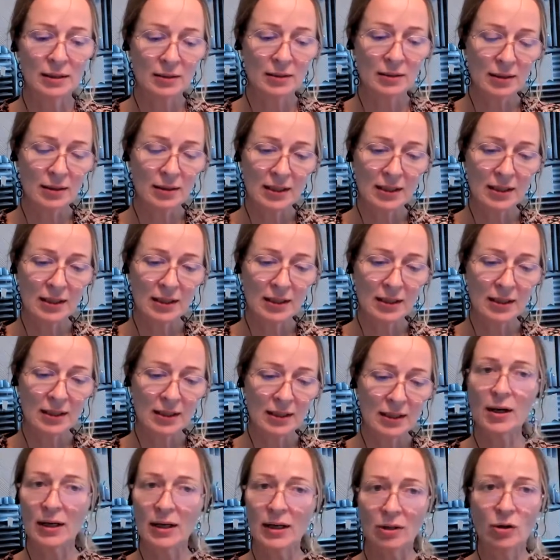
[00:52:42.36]
Things
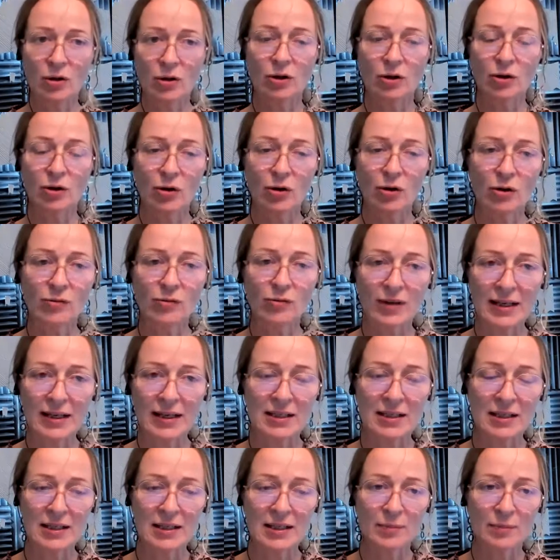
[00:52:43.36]
might not
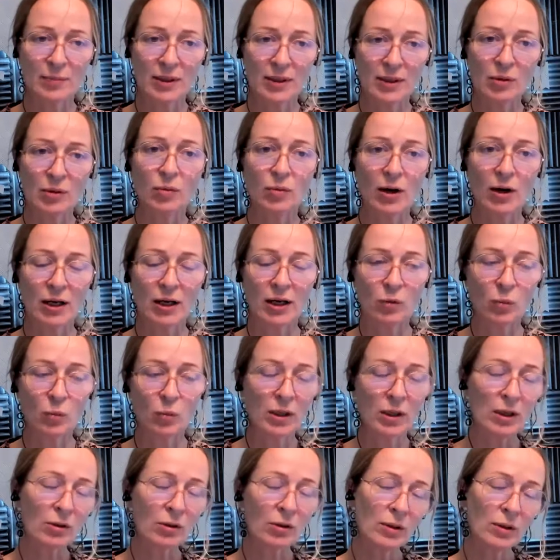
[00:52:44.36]
always be right. We
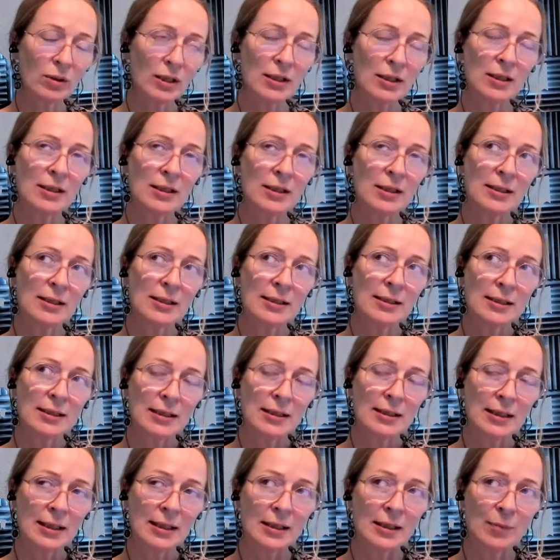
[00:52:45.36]
are in
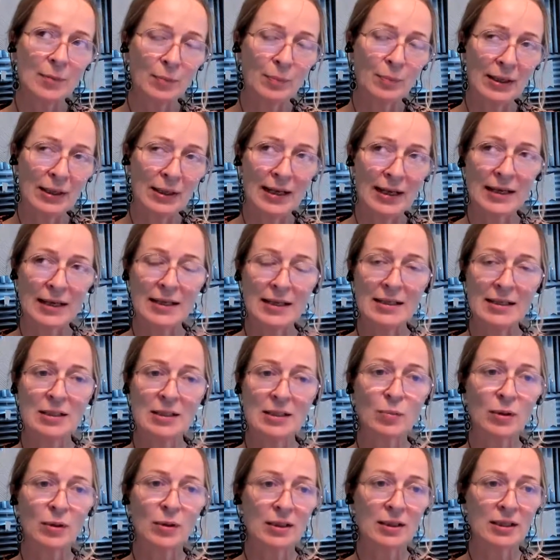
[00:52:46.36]
a place
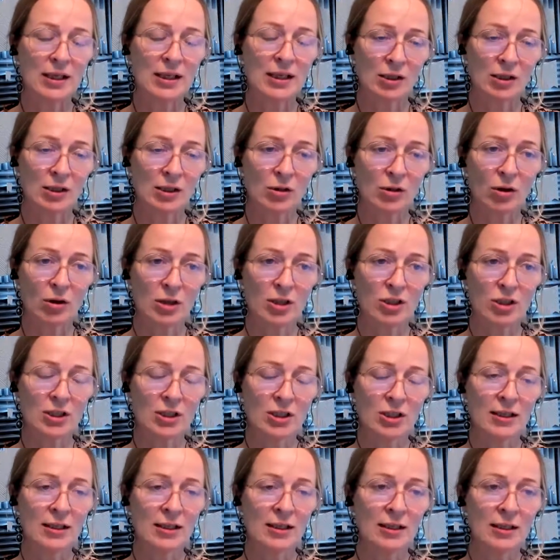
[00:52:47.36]
with
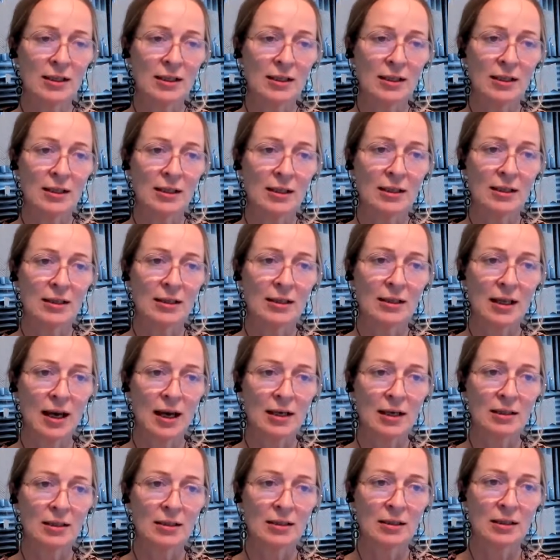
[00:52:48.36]
technology
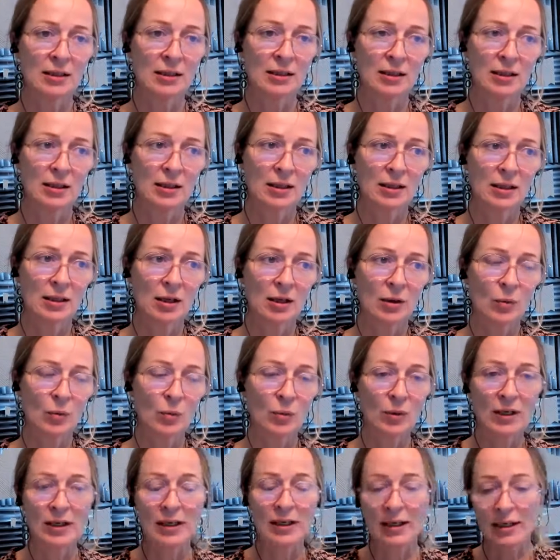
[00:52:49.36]
that
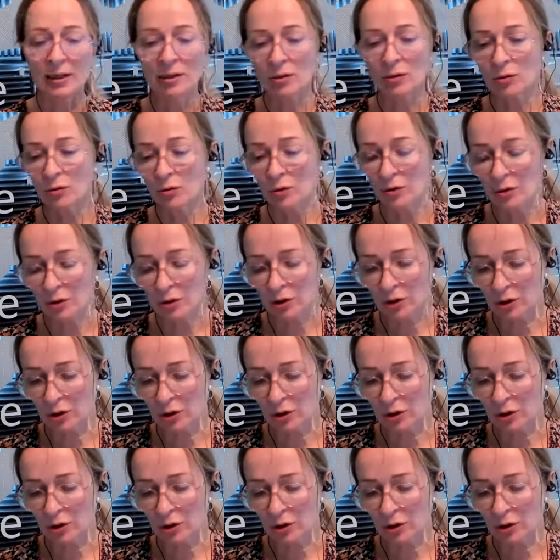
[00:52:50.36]
we need to